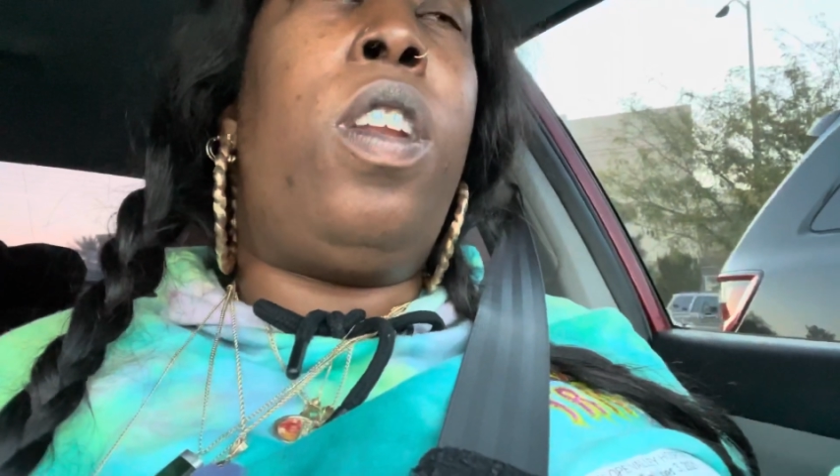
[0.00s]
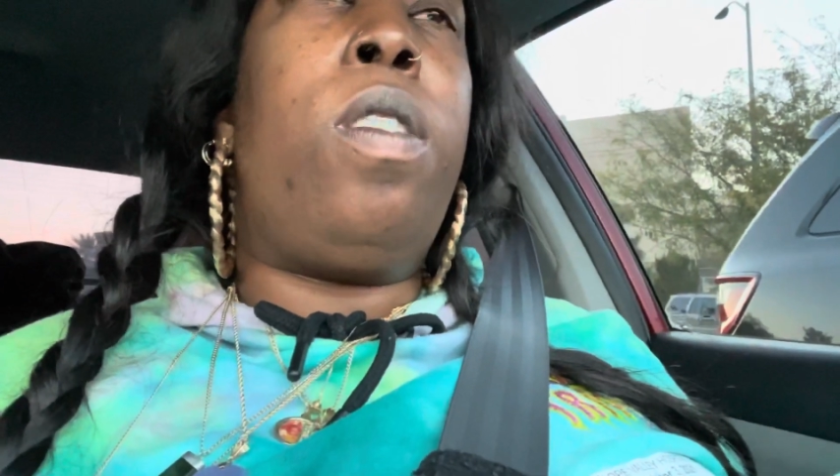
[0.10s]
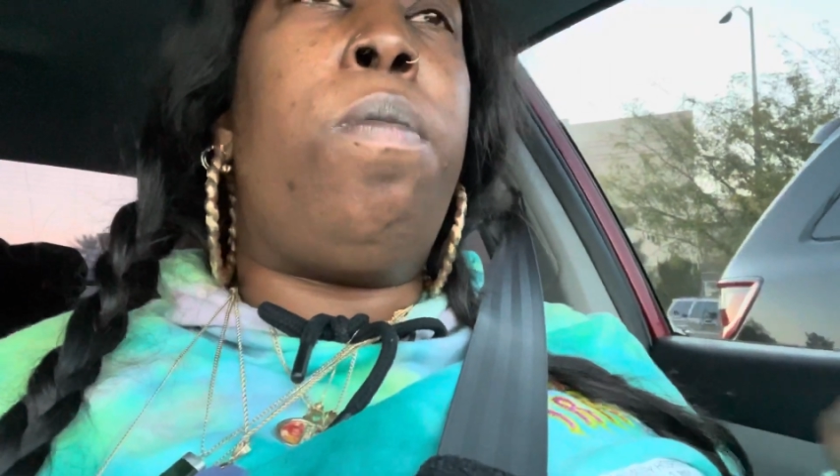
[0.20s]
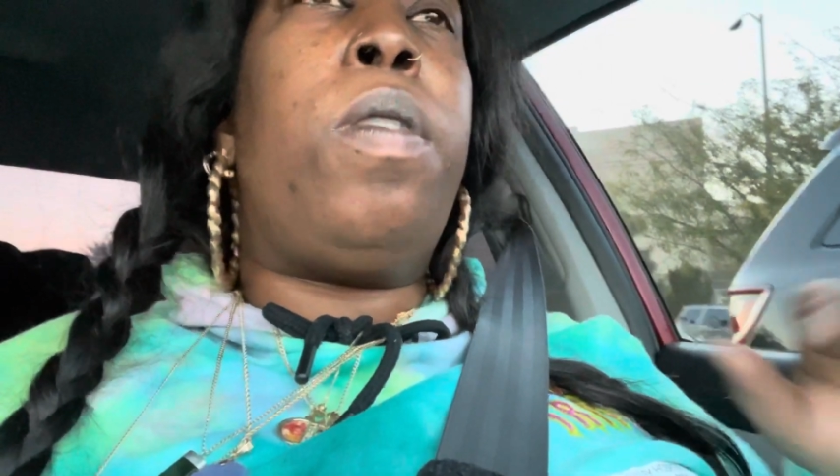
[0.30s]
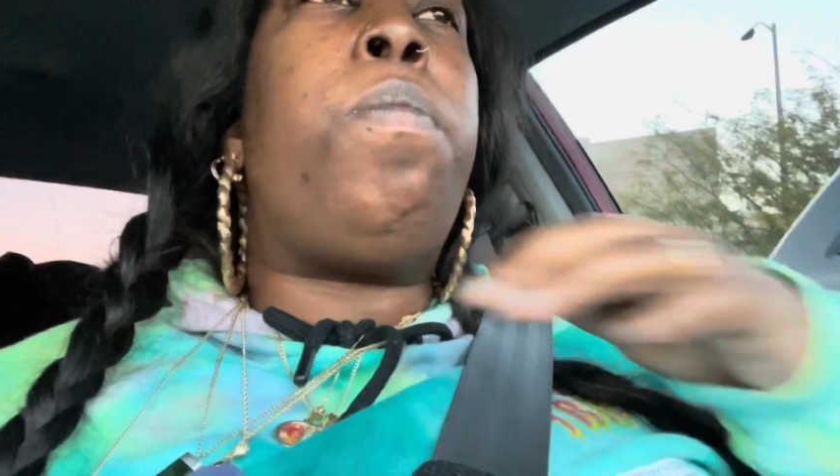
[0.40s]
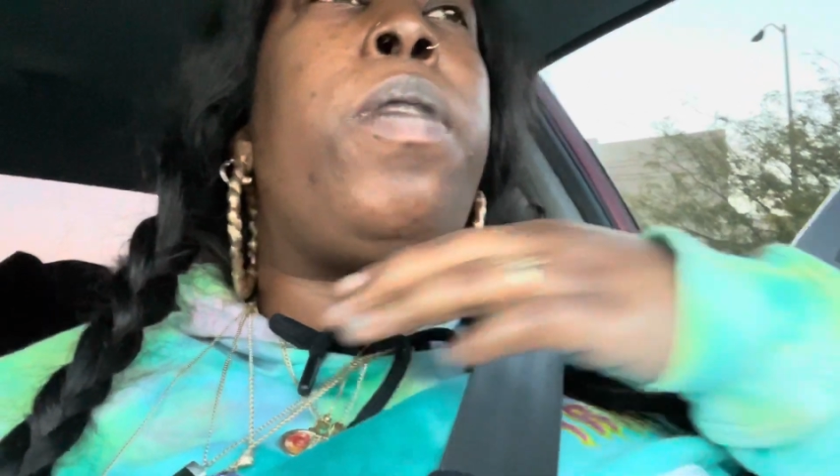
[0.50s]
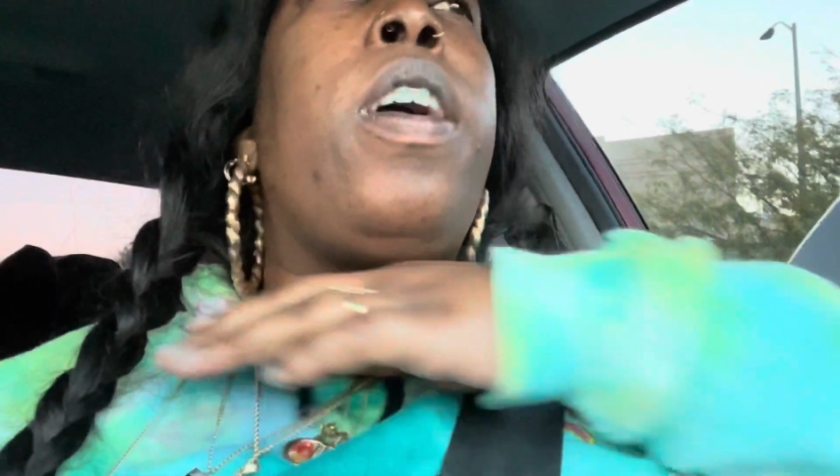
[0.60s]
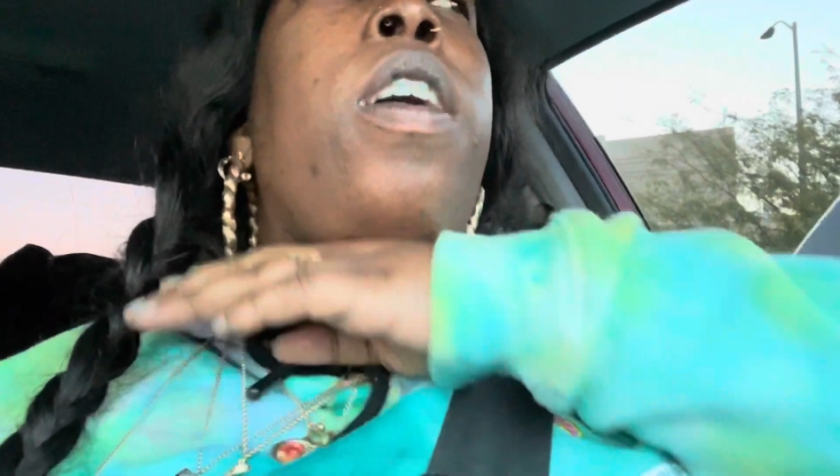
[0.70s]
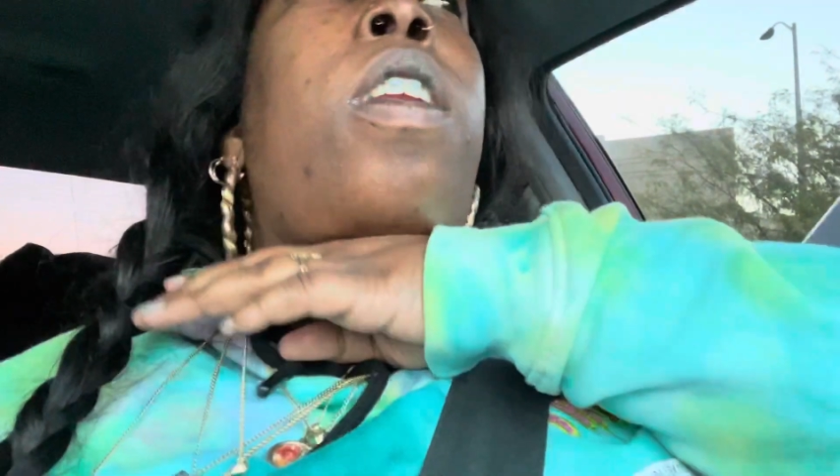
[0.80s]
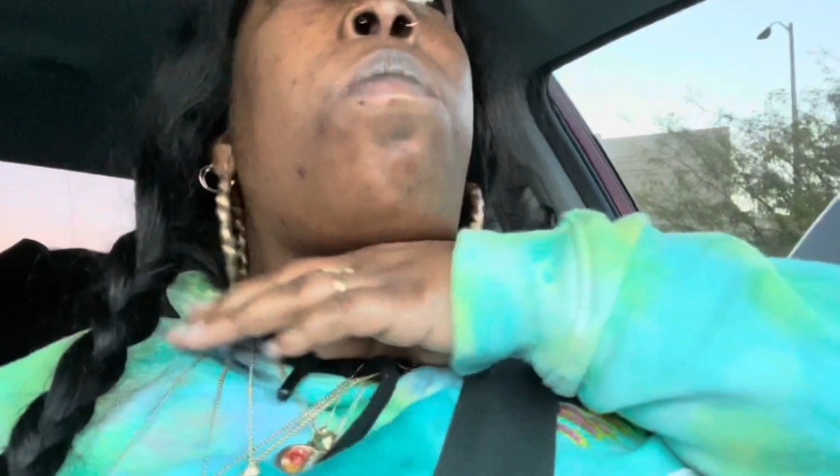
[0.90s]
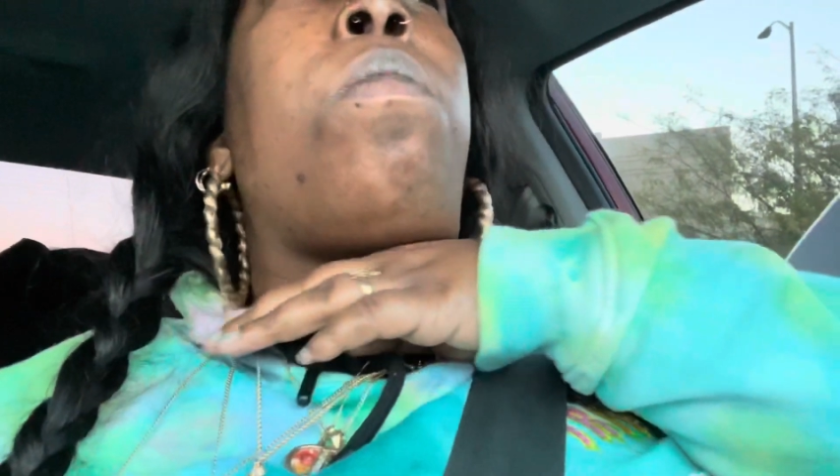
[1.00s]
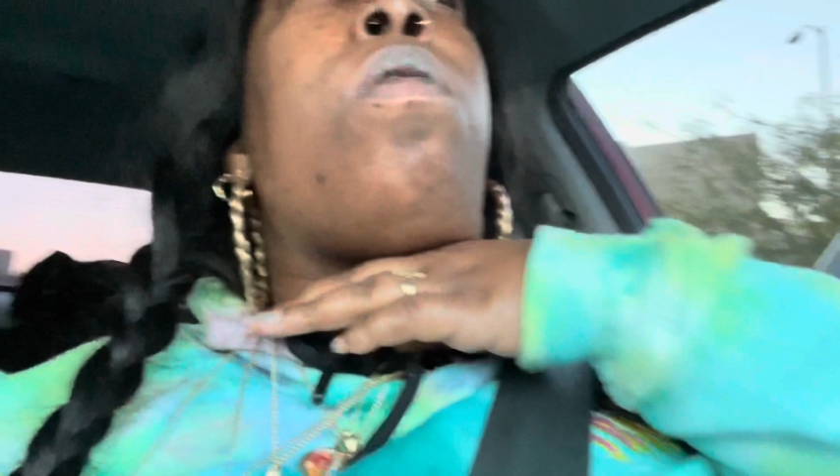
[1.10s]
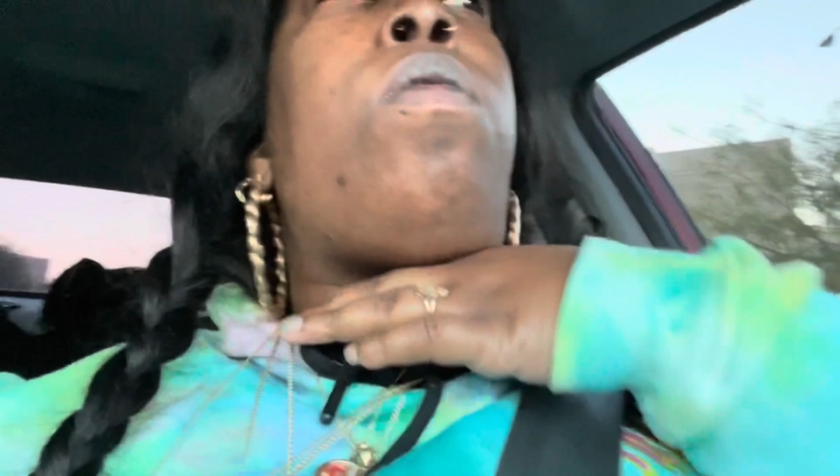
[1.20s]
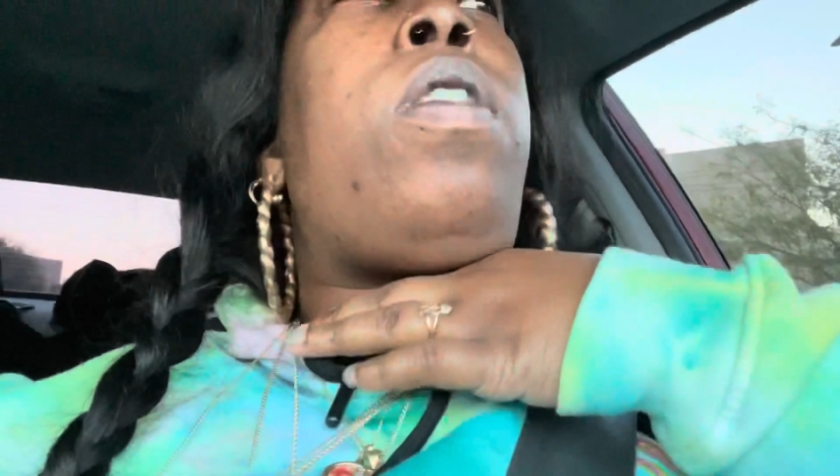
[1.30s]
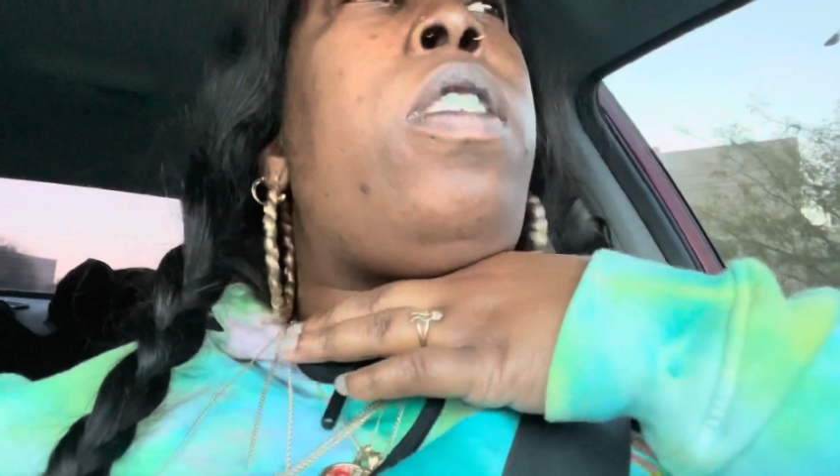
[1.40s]
little bit of pain in the
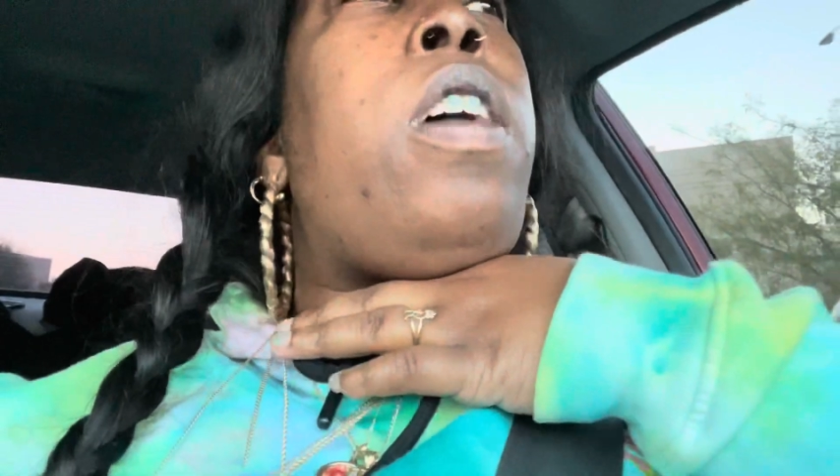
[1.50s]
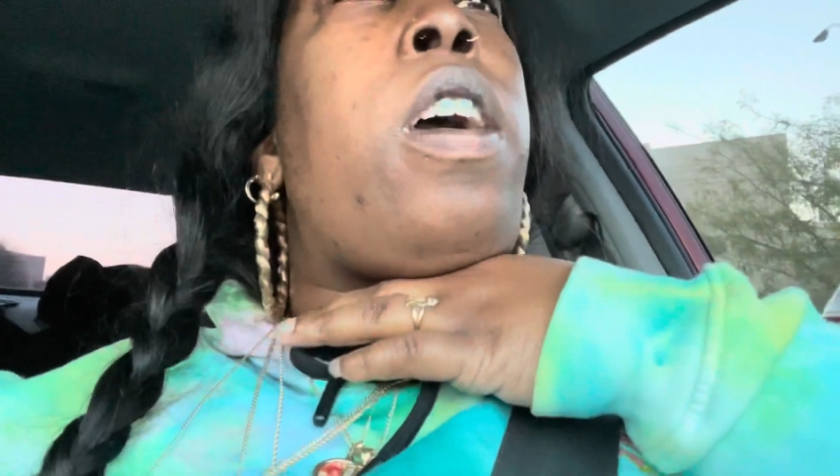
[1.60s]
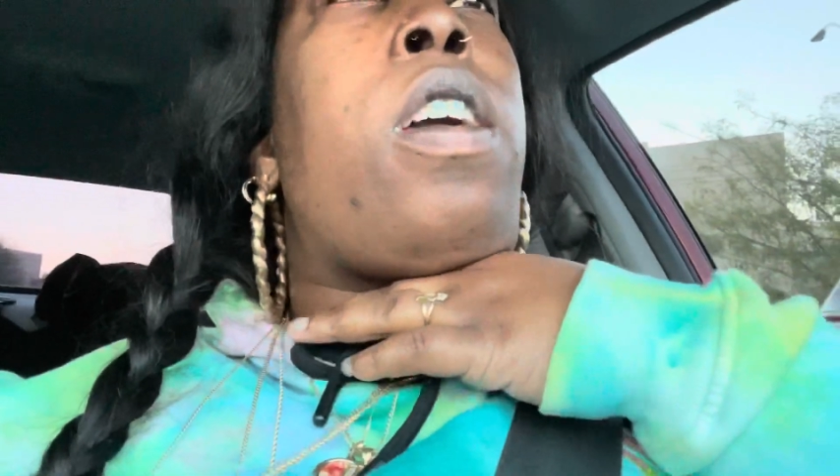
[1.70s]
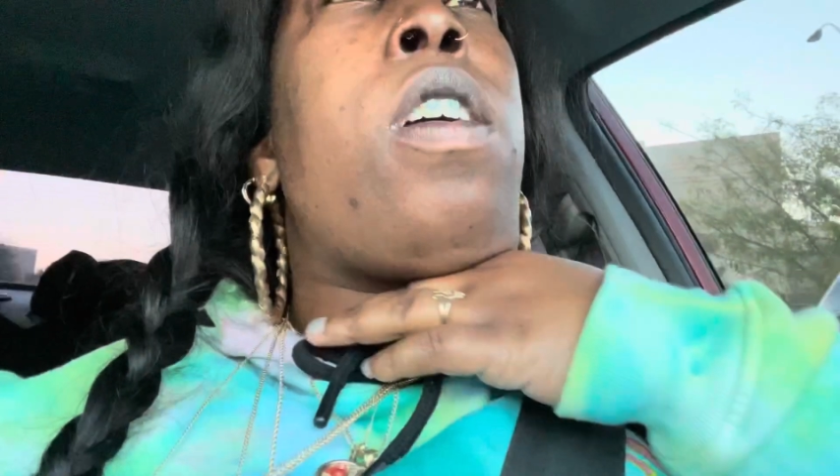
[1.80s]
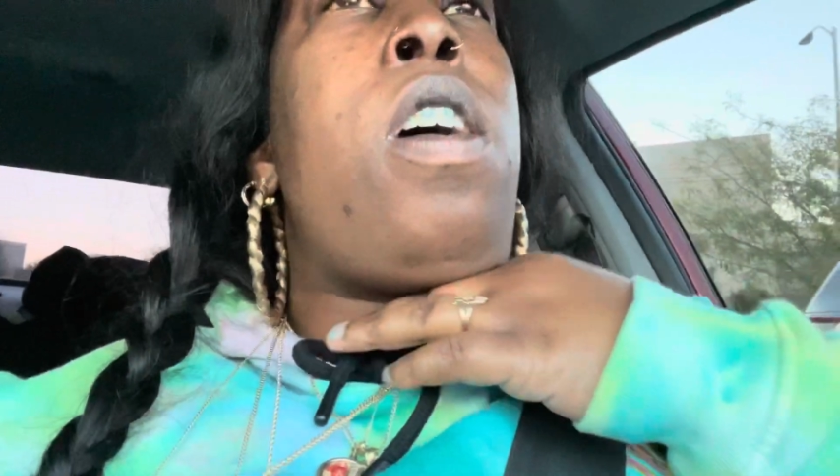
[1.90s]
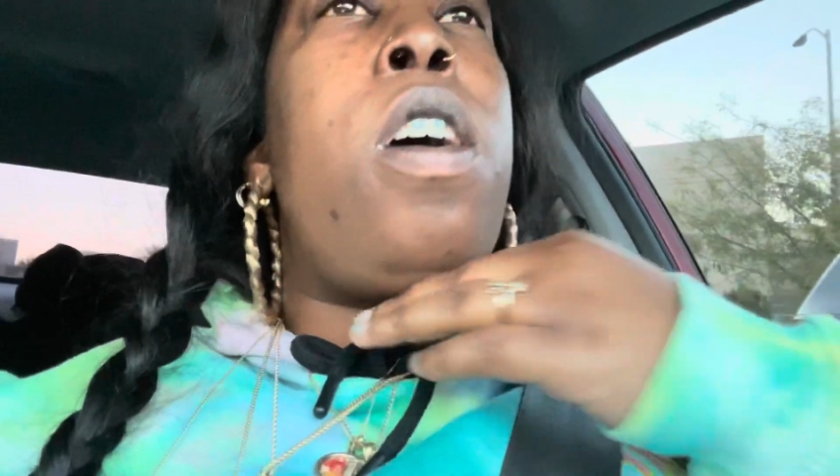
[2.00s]
middle of the day